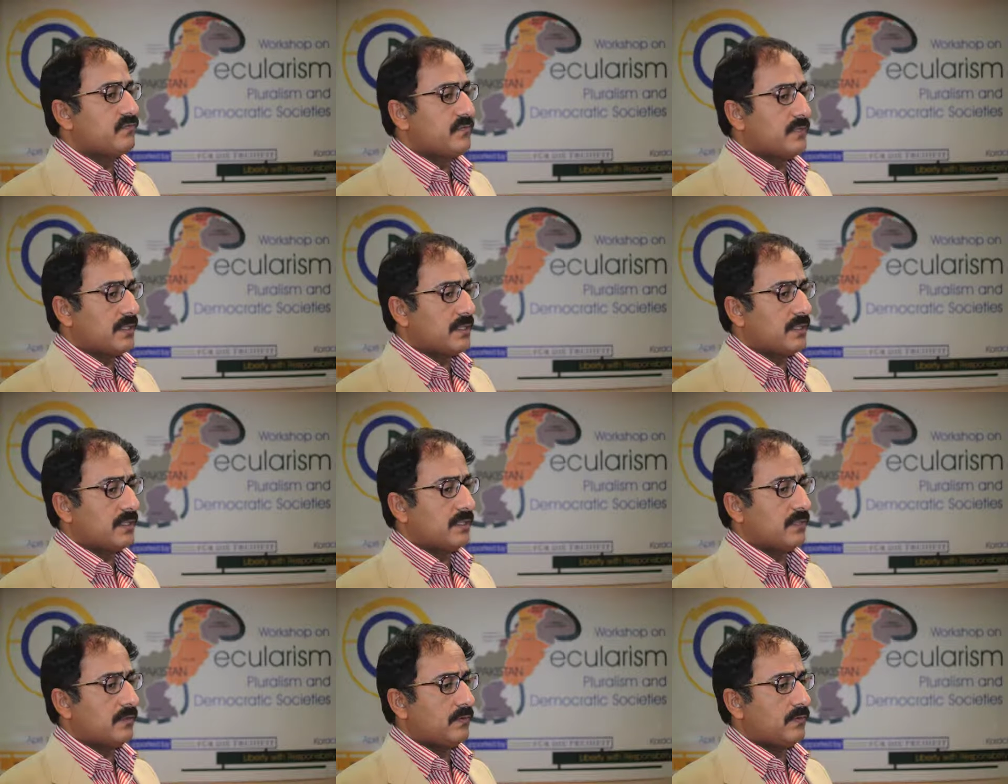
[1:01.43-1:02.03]

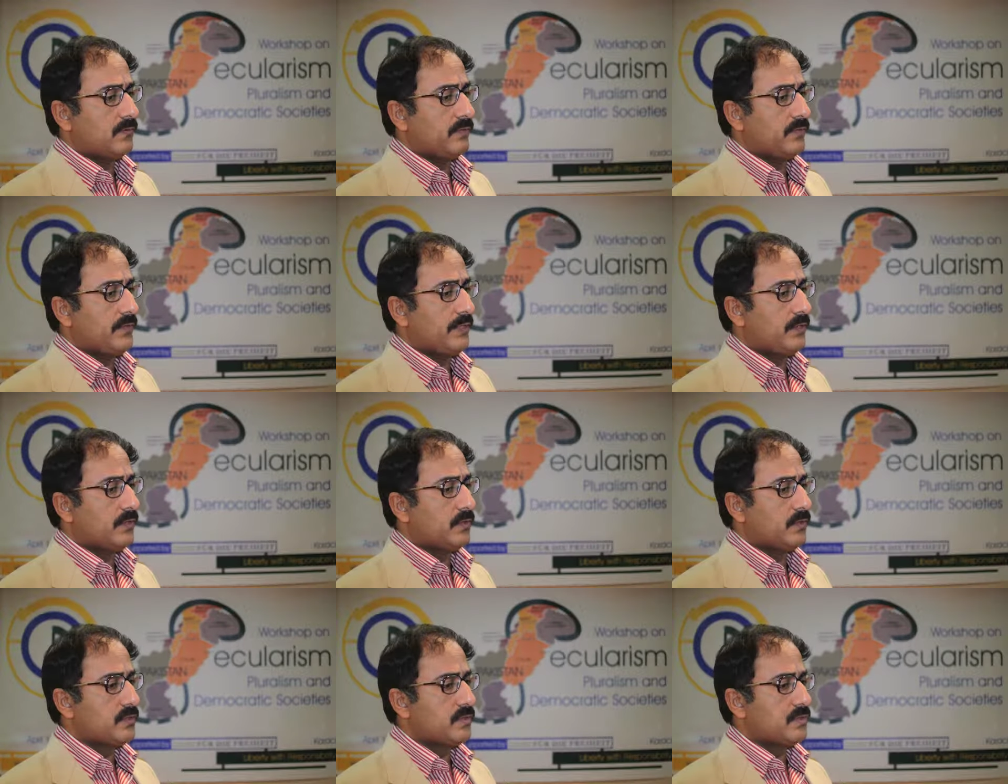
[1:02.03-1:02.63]
where
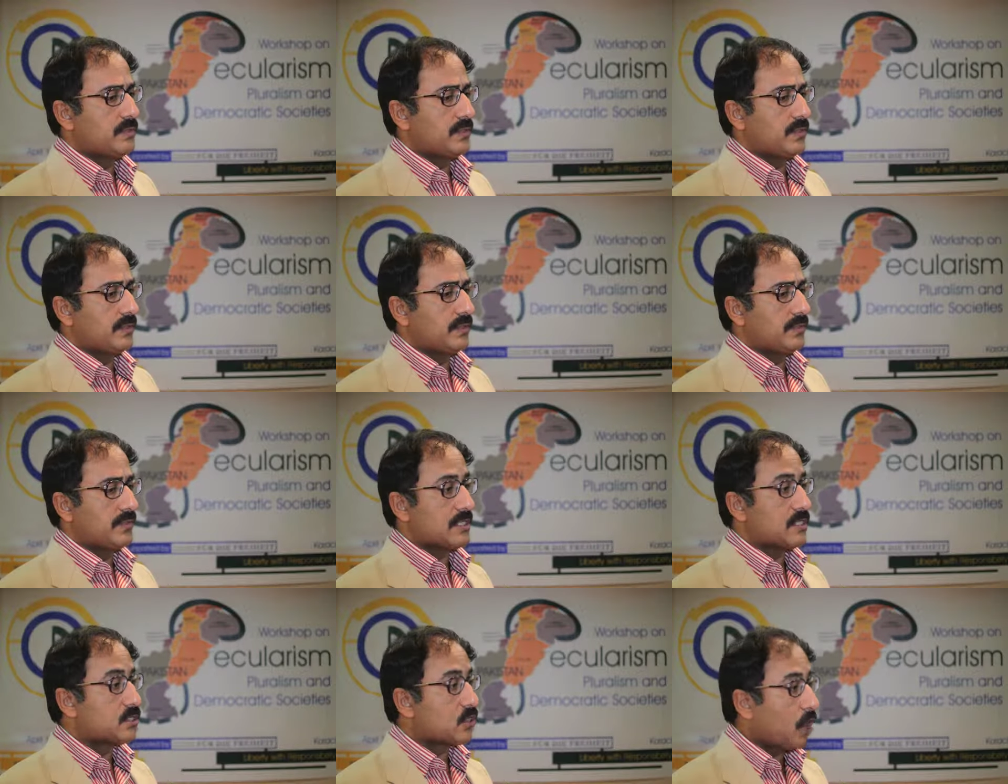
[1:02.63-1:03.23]
we could
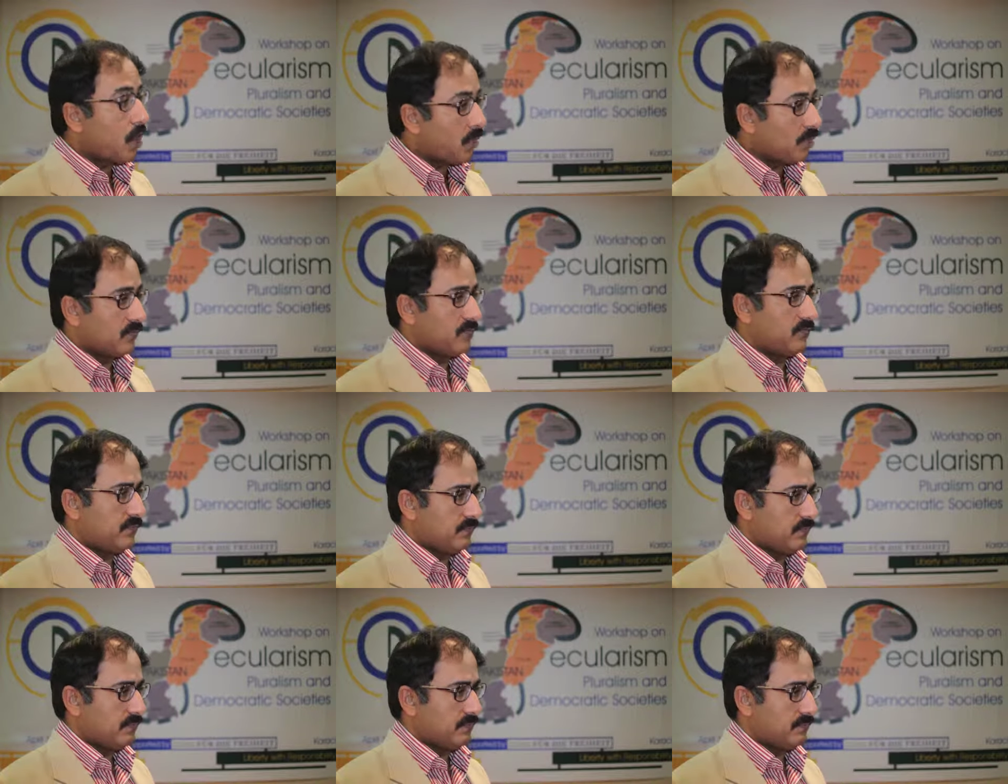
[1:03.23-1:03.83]

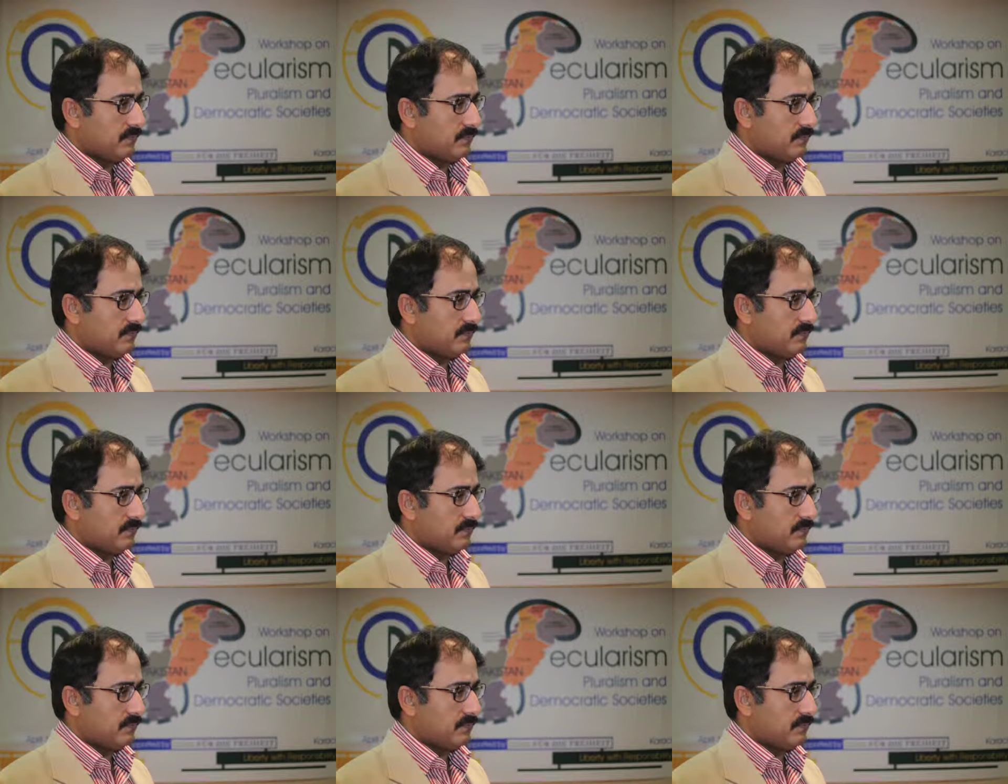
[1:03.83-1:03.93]
resolve